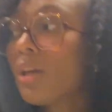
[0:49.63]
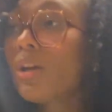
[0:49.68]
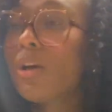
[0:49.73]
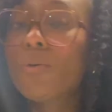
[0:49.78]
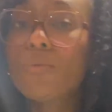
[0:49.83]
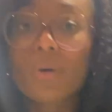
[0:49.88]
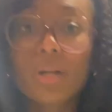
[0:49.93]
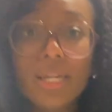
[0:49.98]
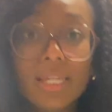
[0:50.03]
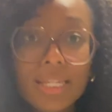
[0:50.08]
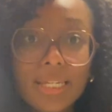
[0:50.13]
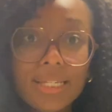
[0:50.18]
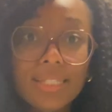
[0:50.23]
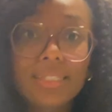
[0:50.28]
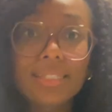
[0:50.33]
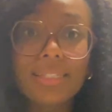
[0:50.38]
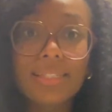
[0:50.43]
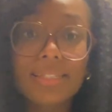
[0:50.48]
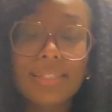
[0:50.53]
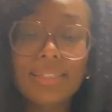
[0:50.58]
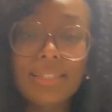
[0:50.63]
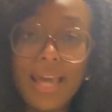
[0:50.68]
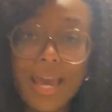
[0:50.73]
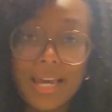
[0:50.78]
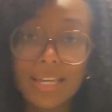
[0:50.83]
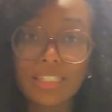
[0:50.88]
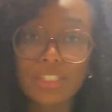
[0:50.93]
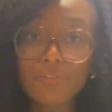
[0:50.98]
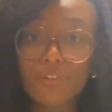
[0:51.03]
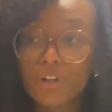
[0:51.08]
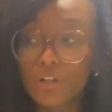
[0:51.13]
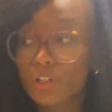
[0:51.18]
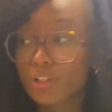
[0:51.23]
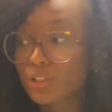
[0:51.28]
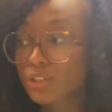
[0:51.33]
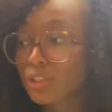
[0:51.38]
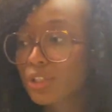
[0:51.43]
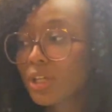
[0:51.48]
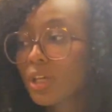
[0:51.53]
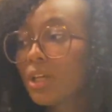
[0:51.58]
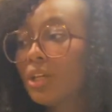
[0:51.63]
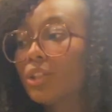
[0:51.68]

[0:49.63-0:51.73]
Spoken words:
we're getting into the snacks first.